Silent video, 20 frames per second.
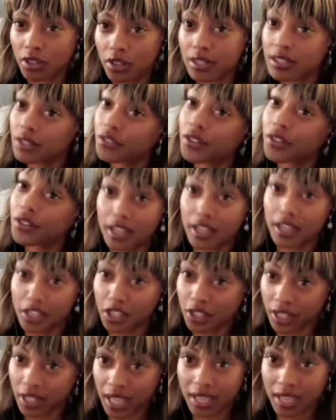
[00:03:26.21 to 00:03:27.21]
Because if you're in
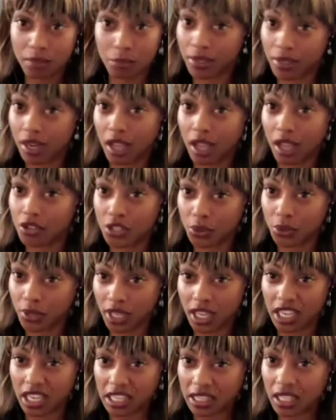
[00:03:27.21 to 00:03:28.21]
your lane but not doing
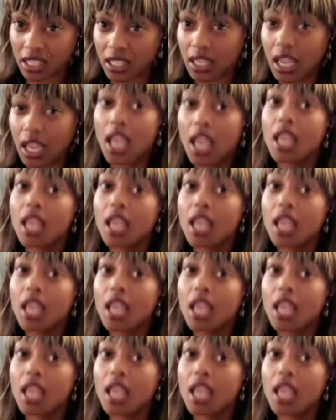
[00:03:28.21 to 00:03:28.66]
anything,